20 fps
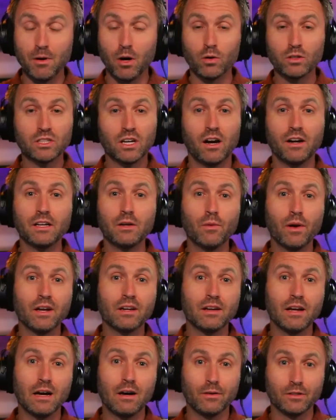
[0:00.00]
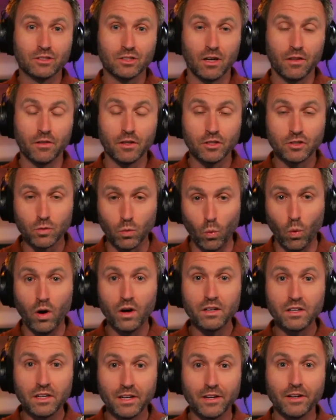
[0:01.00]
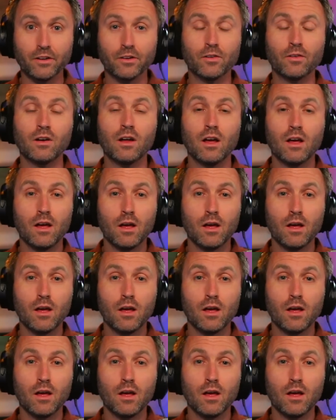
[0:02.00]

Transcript: Ohtani right now is on this one-year,